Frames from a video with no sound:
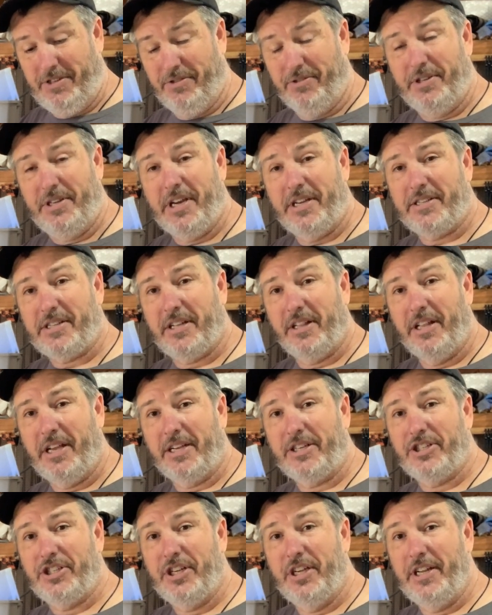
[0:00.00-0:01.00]
dust
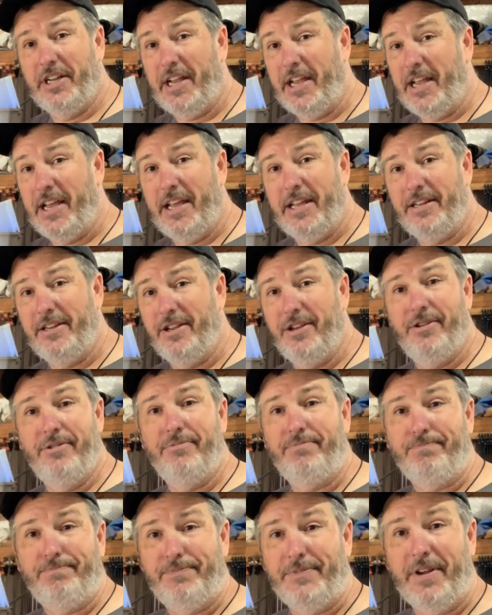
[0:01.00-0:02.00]
collection, and
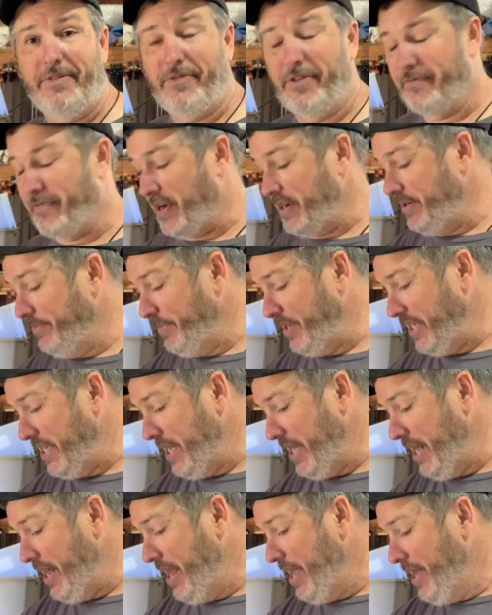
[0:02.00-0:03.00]
you never find them
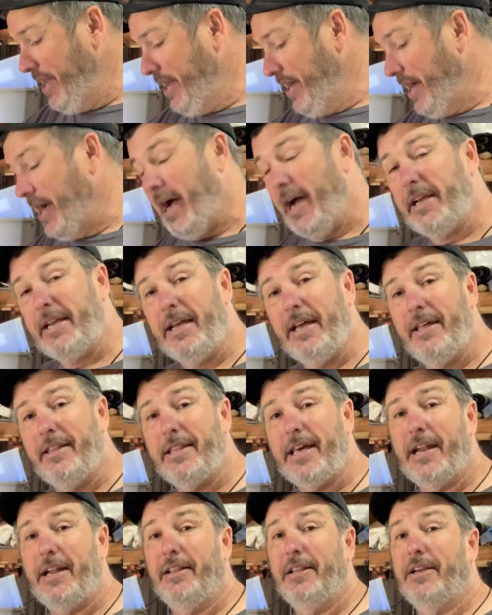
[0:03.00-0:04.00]
again. Again,
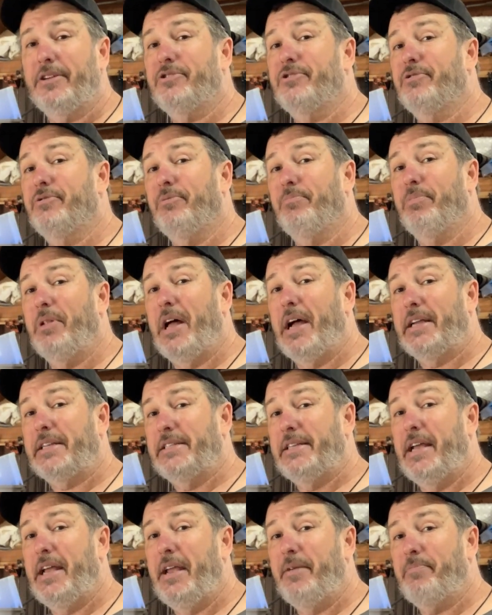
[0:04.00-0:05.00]
that electrical black
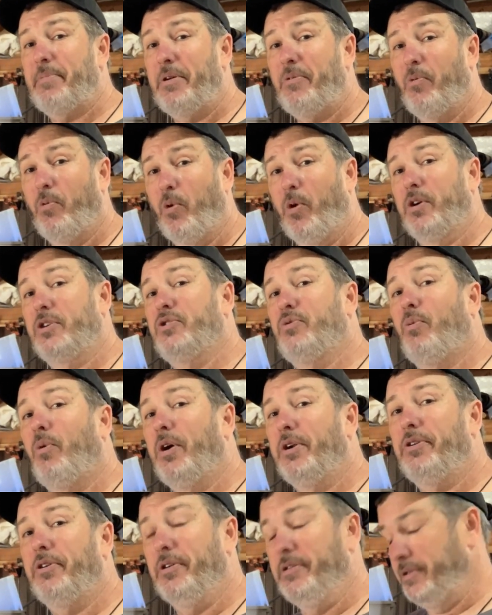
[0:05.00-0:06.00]
tape works
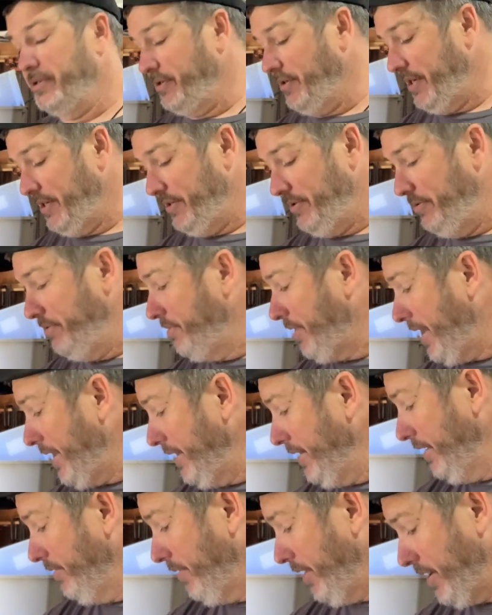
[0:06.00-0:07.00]
wonders, so I do
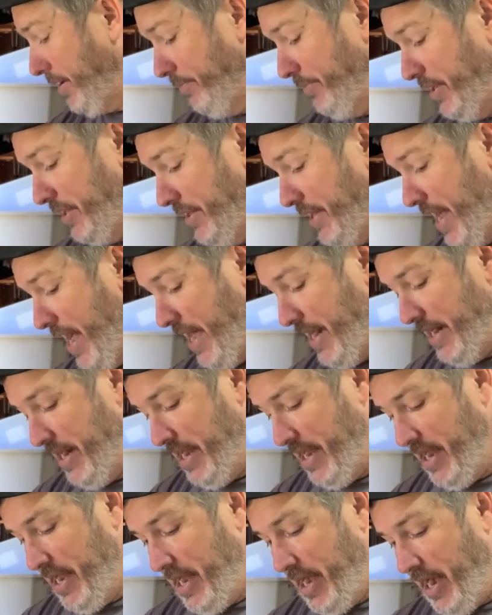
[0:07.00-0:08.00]
highly recommend that.
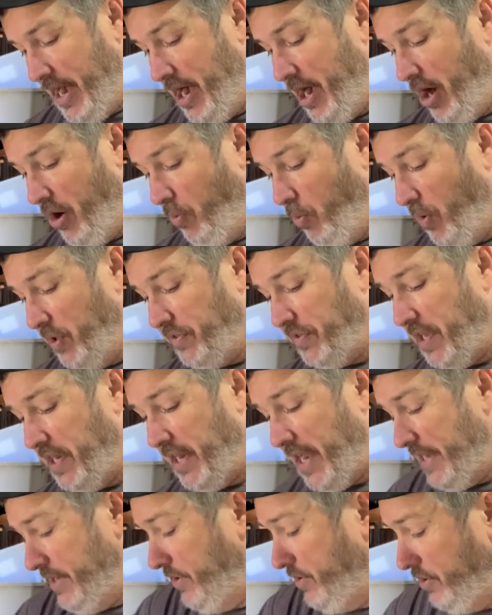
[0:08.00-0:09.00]
One
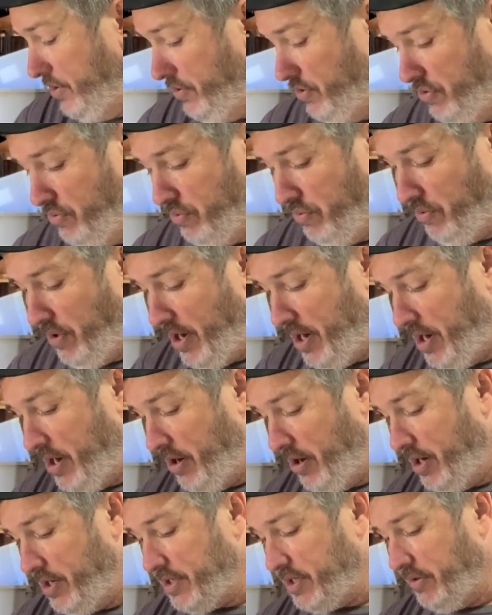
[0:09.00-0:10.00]
thing I do
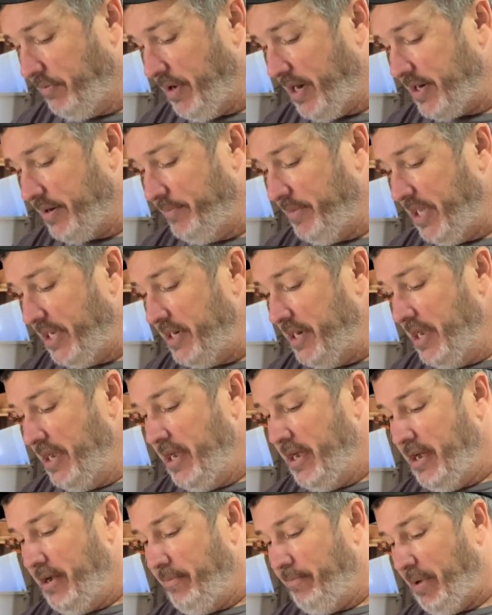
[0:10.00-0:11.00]
also recommend,
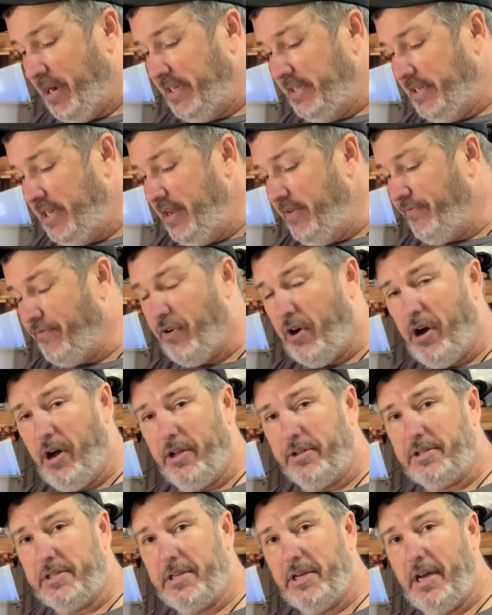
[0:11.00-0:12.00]
by
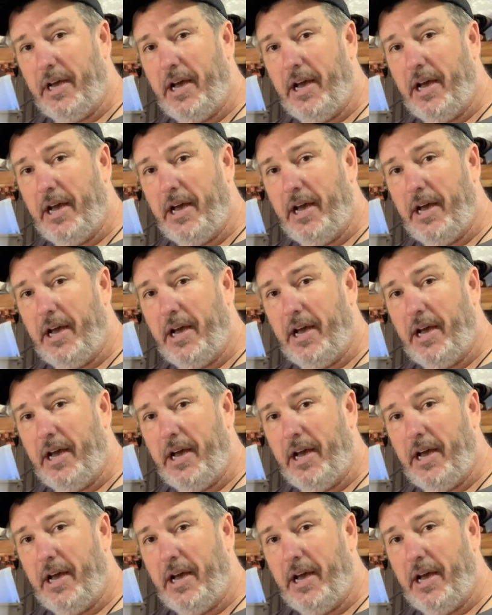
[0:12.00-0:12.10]
default,